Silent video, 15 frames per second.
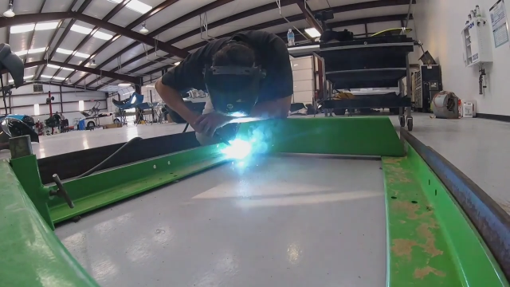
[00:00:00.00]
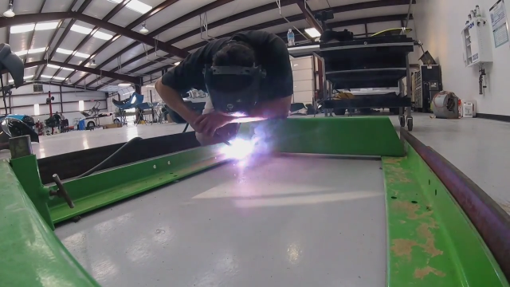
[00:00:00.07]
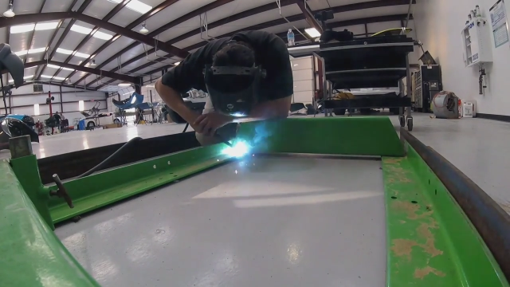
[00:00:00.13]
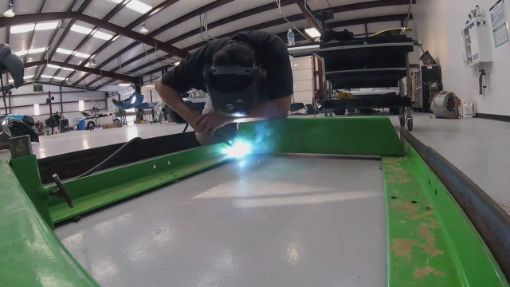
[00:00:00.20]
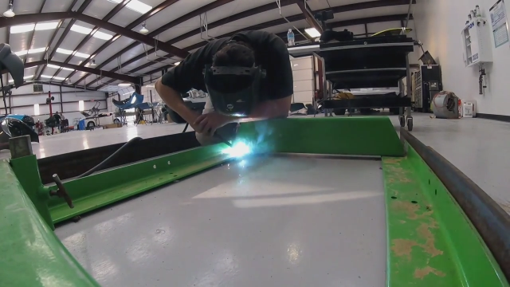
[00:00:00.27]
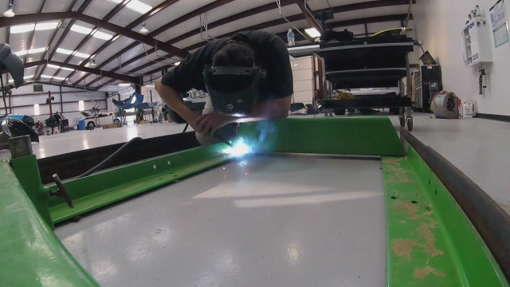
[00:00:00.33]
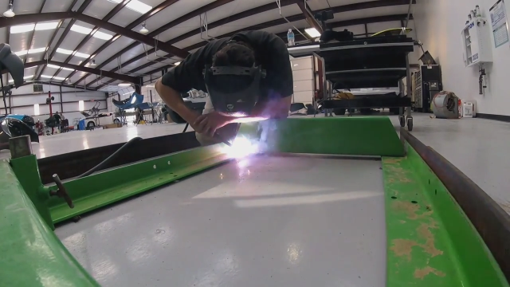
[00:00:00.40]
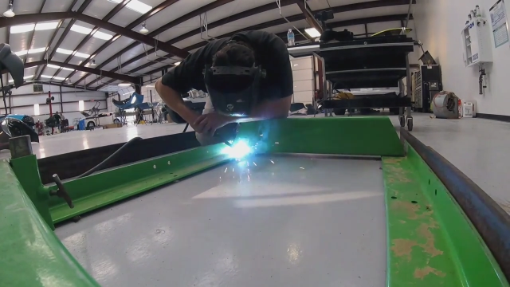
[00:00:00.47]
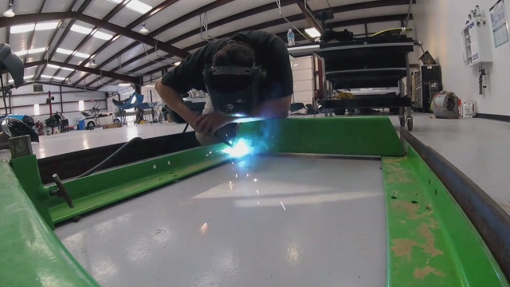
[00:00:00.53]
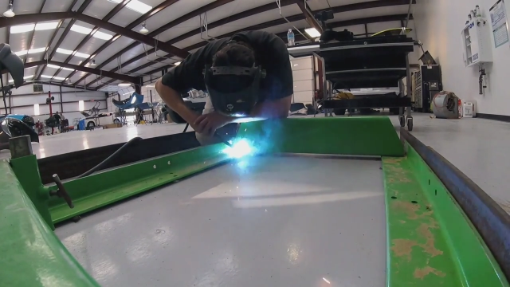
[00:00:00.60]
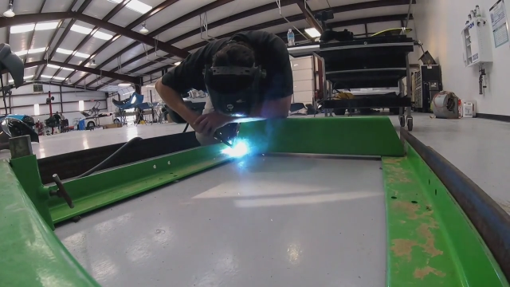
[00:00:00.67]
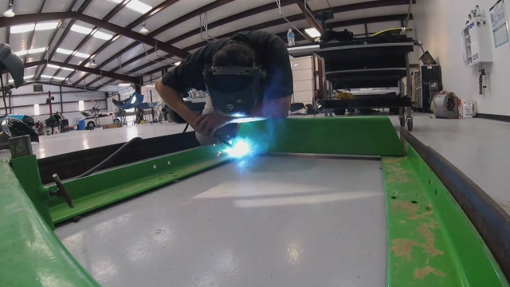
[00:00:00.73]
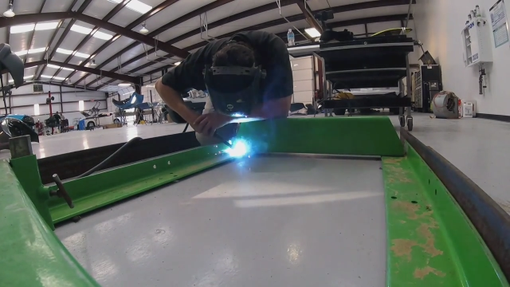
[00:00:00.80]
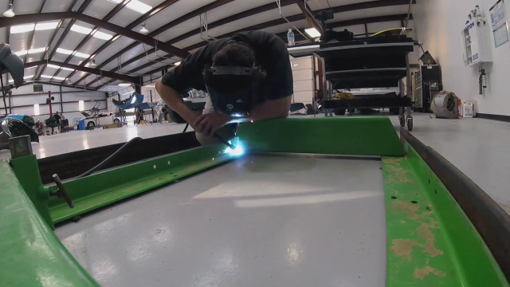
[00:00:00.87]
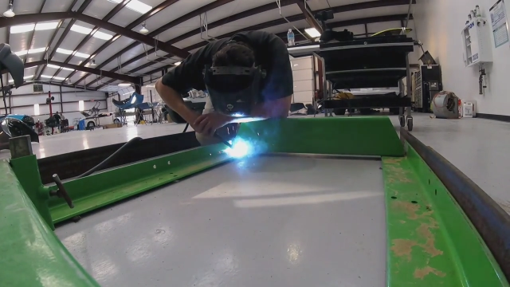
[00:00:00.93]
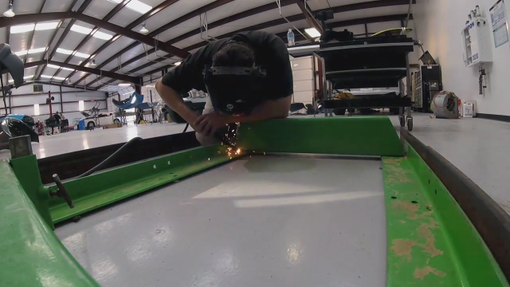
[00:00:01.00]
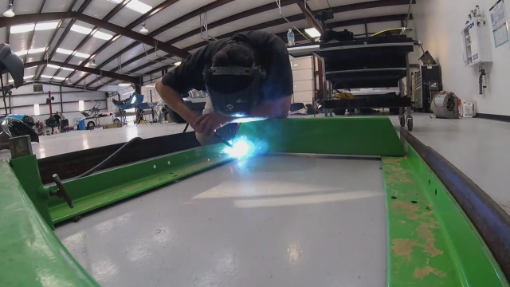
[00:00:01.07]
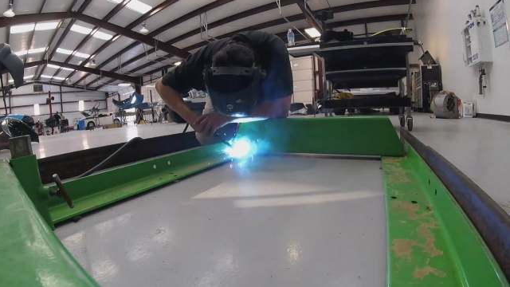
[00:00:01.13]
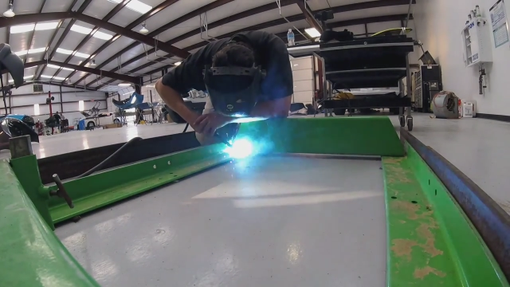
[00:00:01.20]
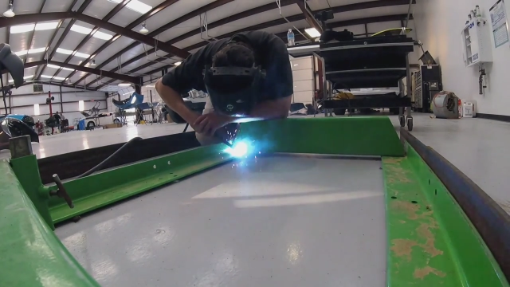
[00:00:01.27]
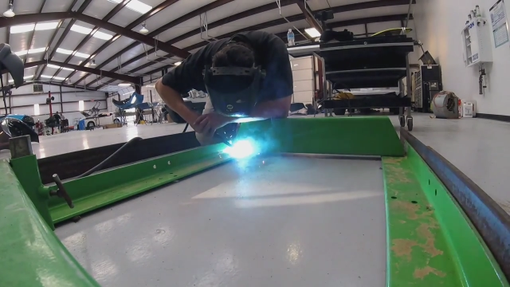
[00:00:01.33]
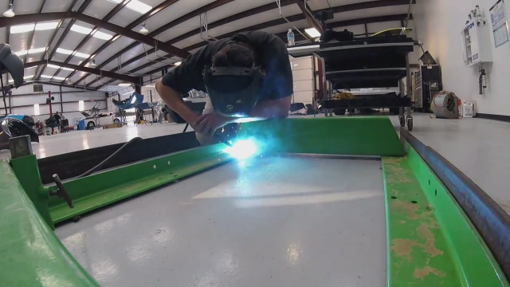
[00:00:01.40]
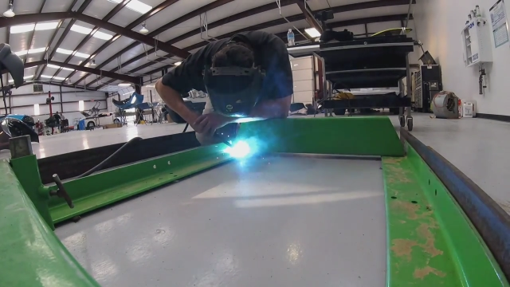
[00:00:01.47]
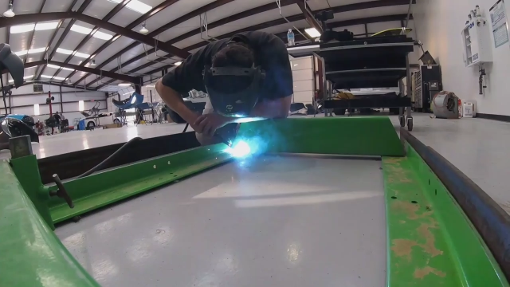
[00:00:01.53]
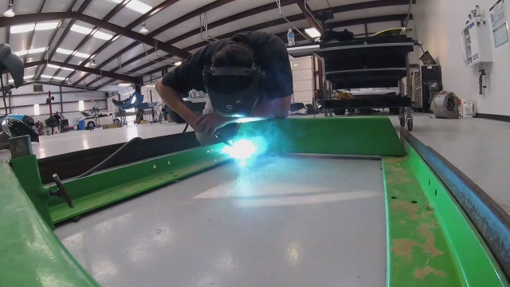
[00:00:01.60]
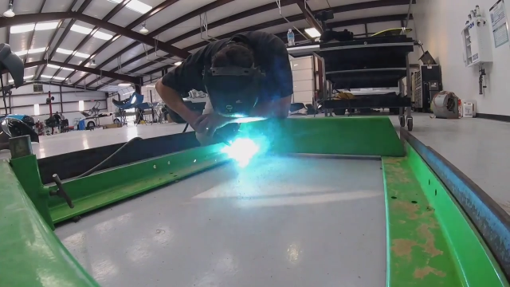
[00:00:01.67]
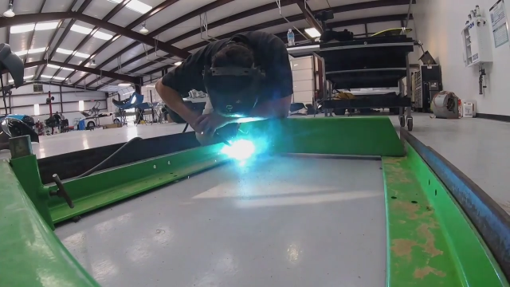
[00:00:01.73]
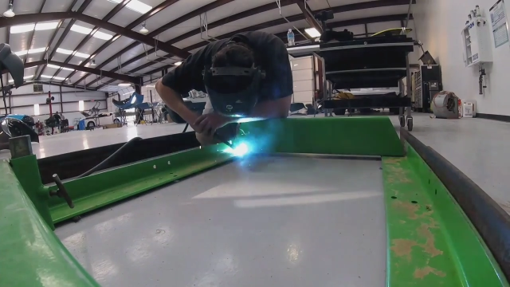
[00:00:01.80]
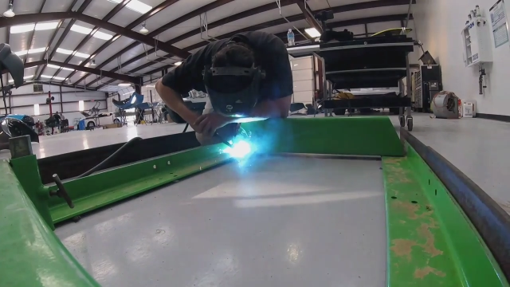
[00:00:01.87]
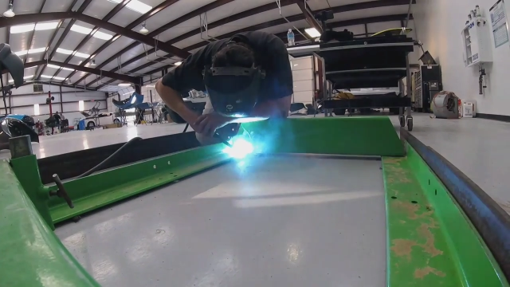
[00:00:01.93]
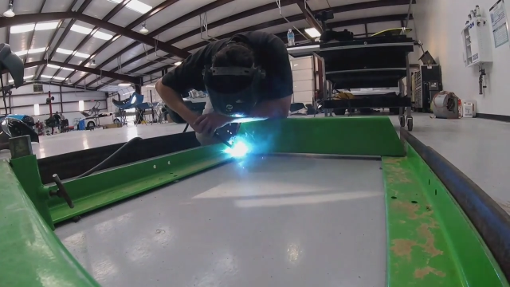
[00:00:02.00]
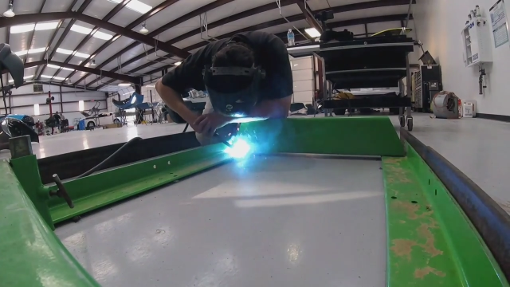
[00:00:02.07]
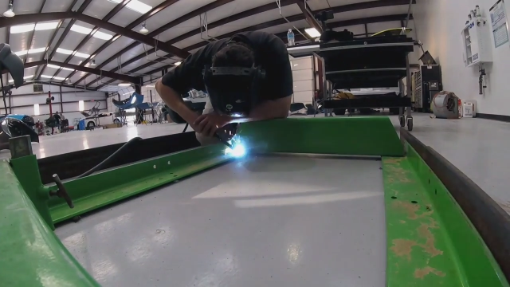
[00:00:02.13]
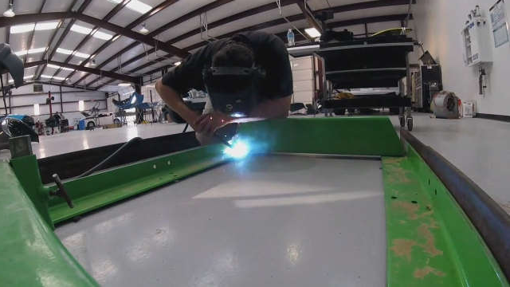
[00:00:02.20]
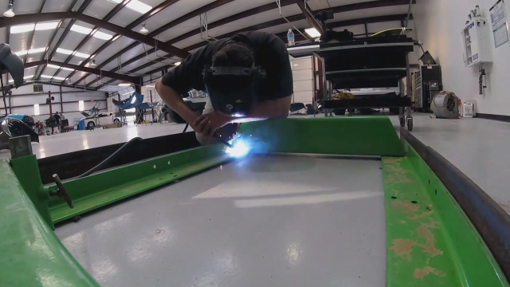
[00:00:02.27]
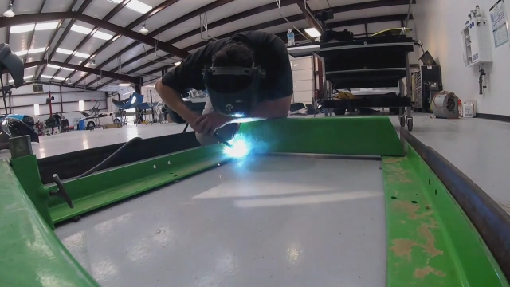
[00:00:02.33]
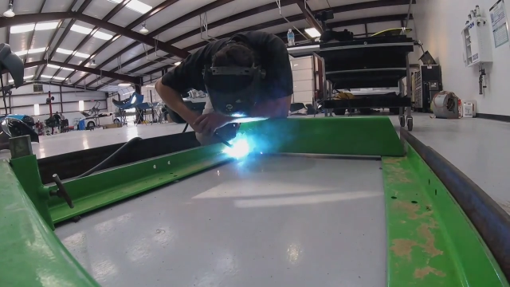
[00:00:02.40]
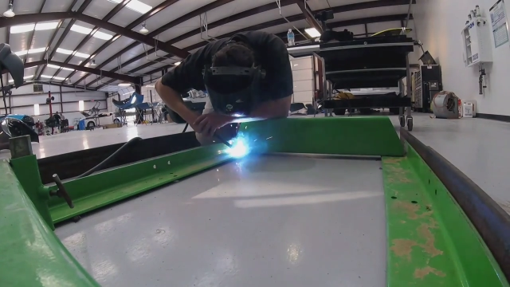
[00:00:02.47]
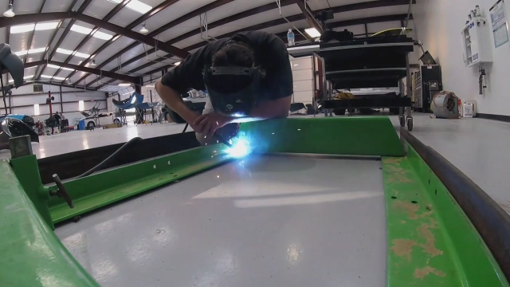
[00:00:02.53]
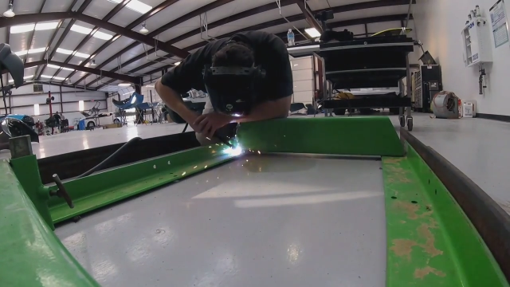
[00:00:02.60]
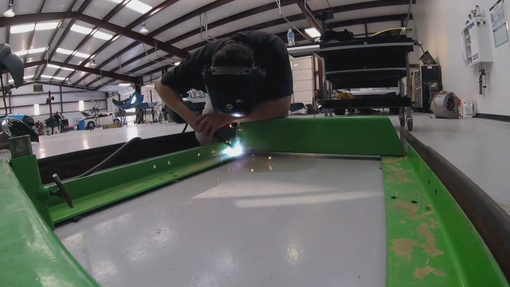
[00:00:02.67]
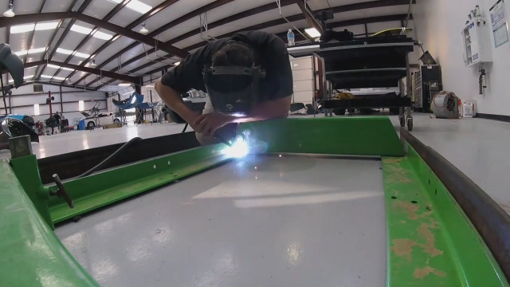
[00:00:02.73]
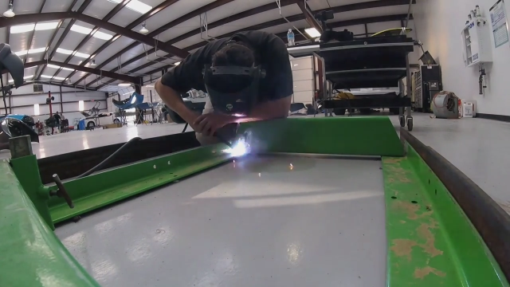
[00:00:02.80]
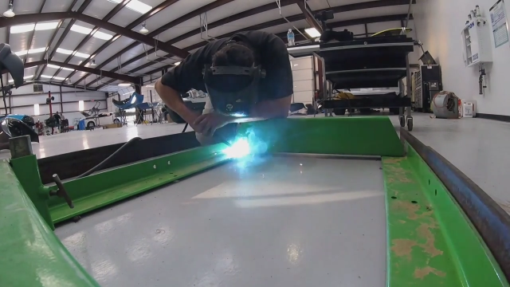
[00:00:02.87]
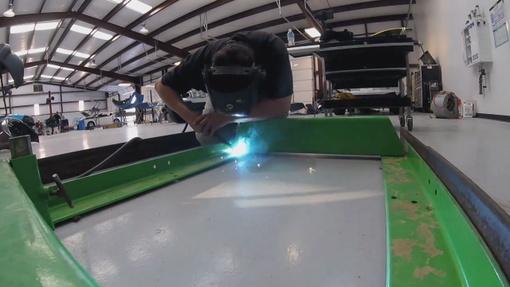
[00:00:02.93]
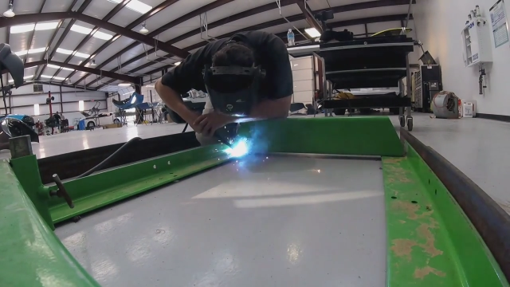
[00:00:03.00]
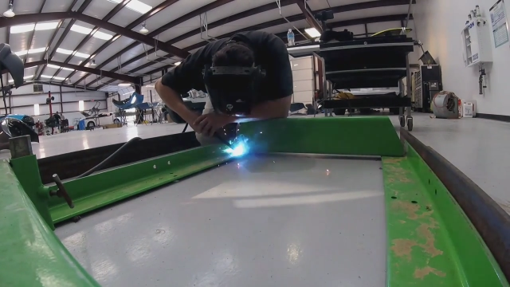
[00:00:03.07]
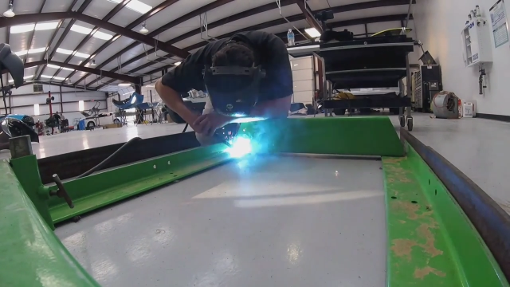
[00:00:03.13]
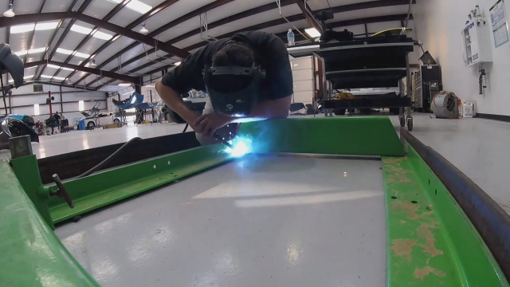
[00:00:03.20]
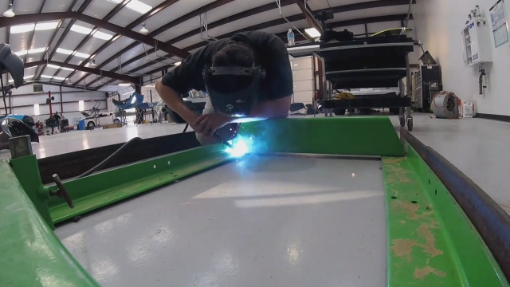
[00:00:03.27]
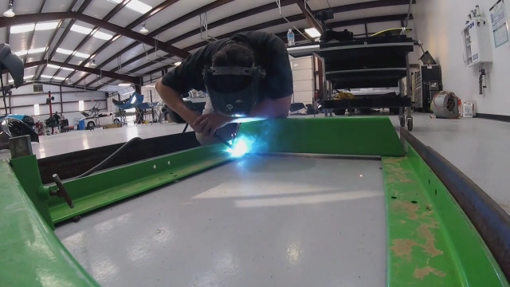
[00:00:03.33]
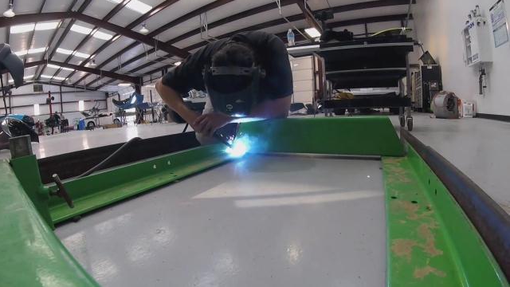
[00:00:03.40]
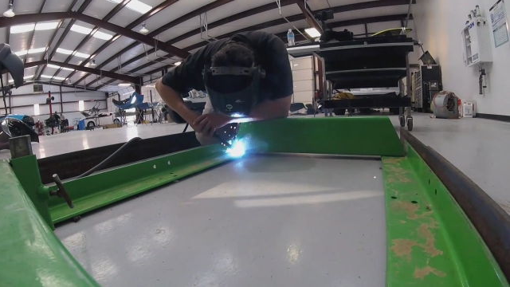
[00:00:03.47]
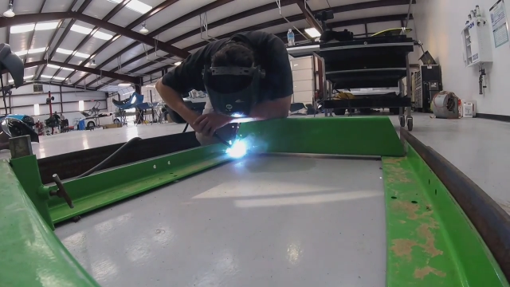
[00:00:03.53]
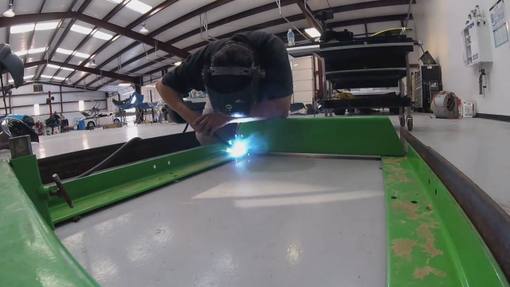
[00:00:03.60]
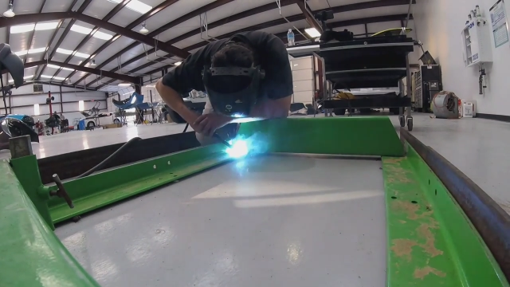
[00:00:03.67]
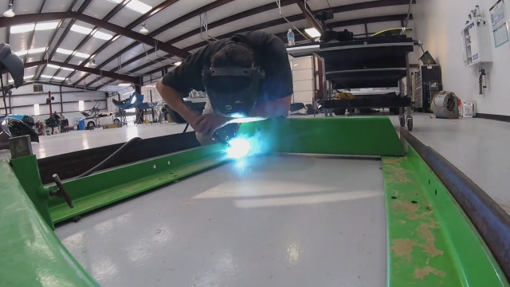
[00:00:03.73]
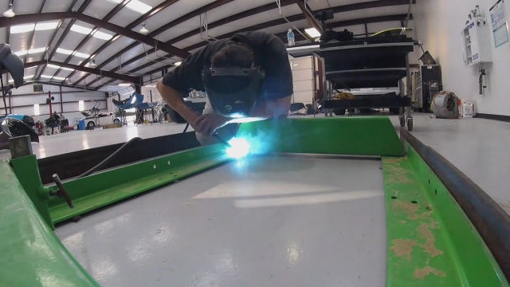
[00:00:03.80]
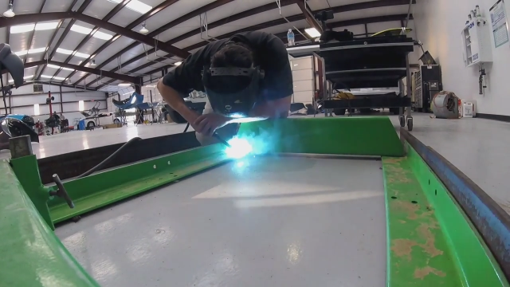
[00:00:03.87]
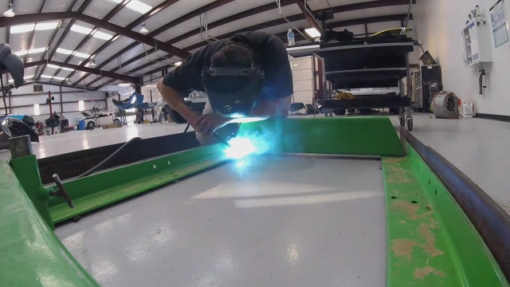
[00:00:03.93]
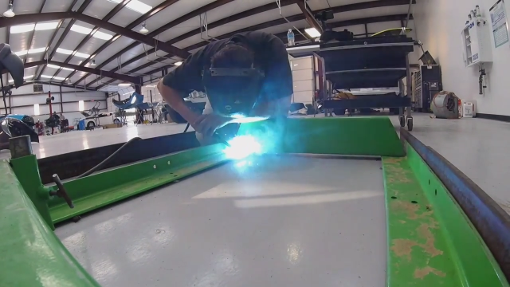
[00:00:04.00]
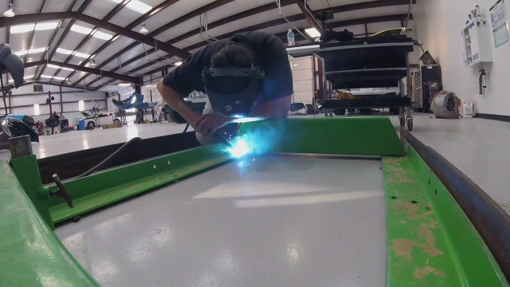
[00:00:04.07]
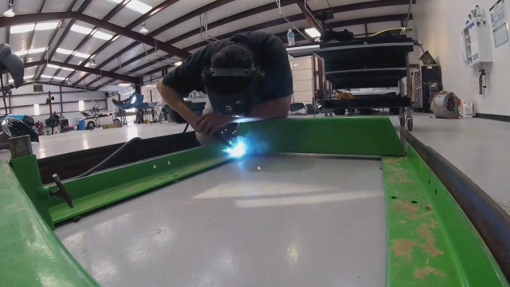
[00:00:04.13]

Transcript: (no speaker visible)